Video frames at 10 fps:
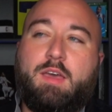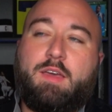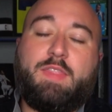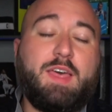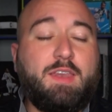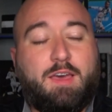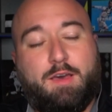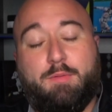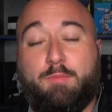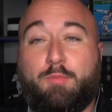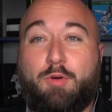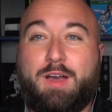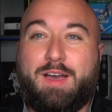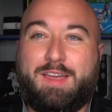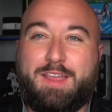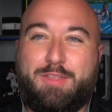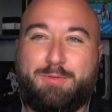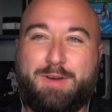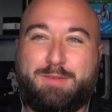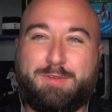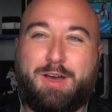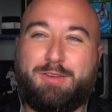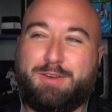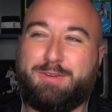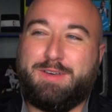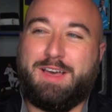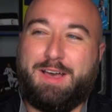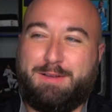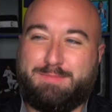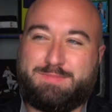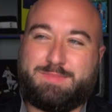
Then another one, Ronaldo